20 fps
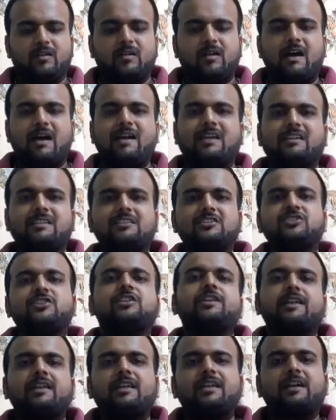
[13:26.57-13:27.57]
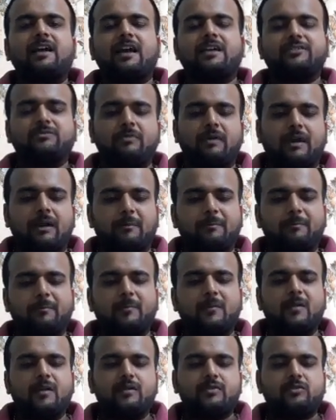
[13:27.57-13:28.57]
and cheating as well.
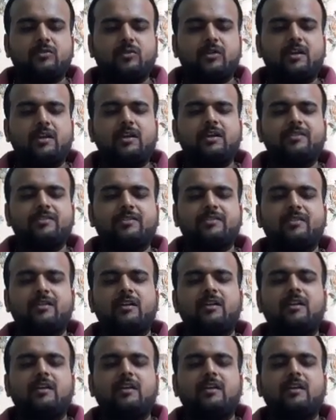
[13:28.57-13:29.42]
So his